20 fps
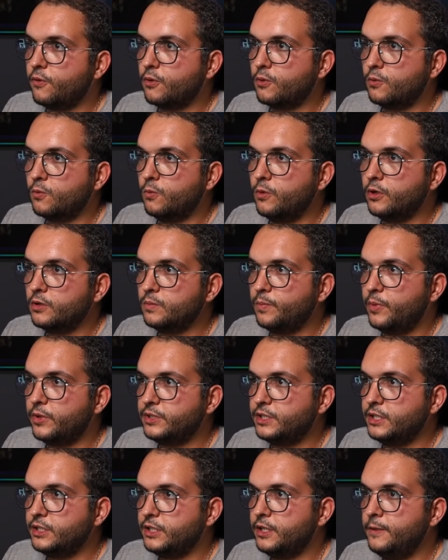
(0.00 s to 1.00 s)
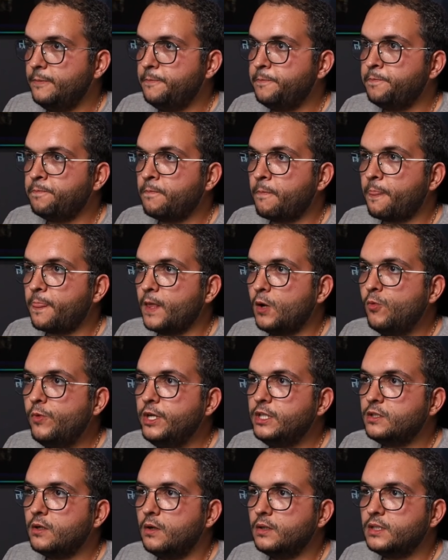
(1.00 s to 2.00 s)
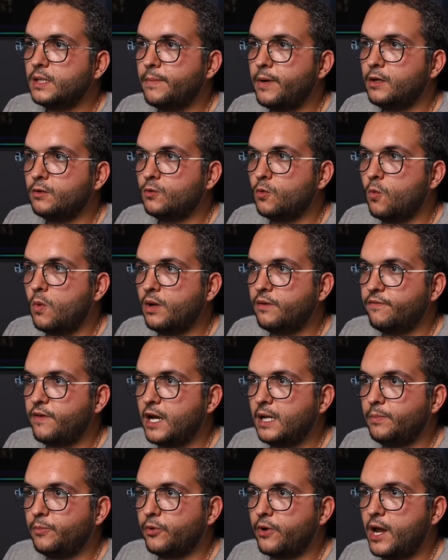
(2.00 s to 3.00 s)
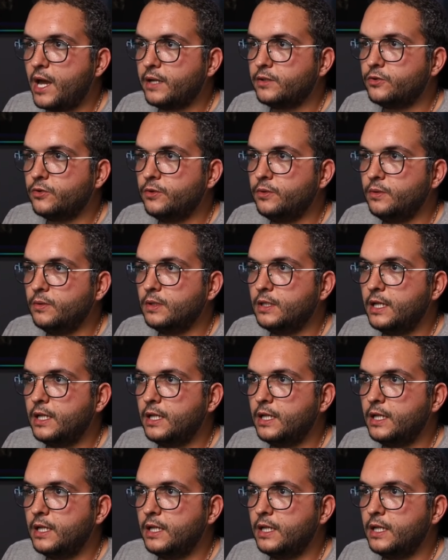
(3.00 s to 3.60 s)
World Partition. We talked about one file per actor.